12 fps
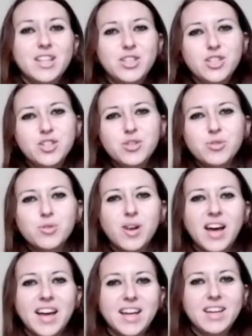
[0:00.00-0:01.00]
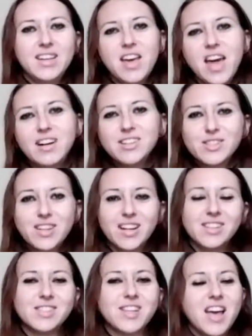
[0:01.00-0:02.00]
the new like
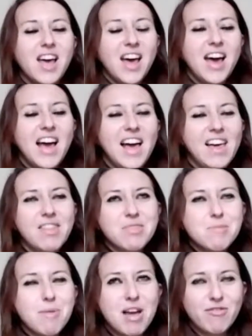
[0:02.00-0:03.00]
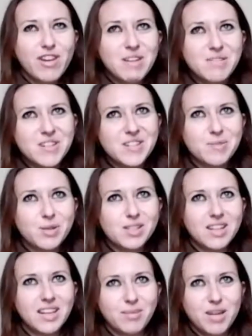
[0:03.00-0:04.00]
hairstyles, and my favorite was
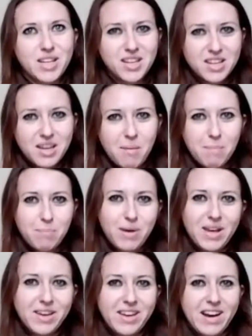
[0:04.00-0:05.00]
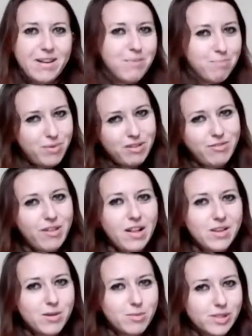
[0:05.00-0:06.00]
like making big hair and big
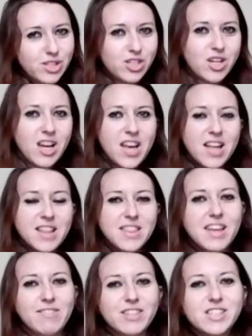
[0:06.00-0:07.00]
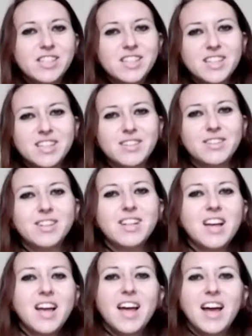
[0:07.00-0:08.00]
volume which never stick and all.
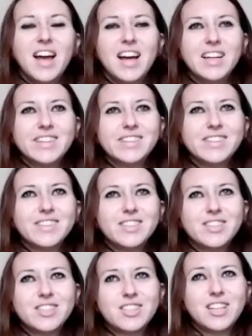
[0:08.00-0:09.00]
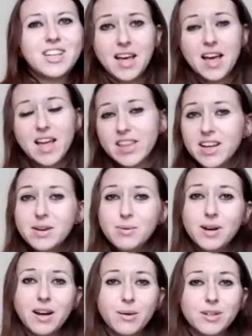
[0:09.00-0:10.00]
And another
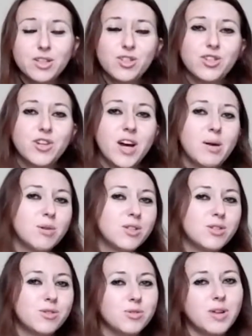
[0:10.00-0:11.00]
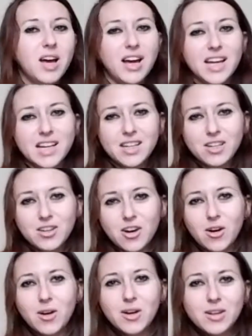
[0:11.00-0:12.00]
one I wanted to try was to, like, you
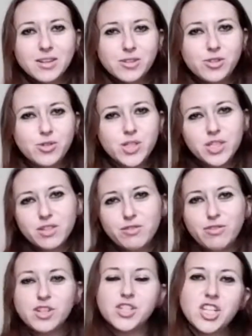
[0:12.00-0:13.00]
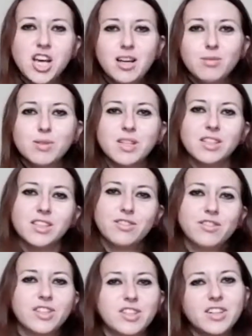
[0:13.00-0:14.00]
know, do a different shapes, like
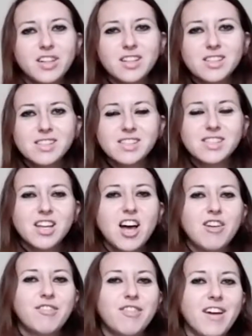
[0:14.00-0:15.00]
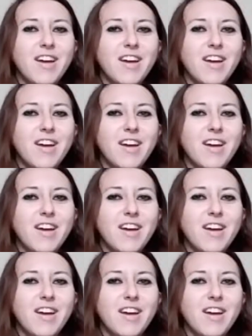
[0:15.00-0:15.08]
different curls and stuff.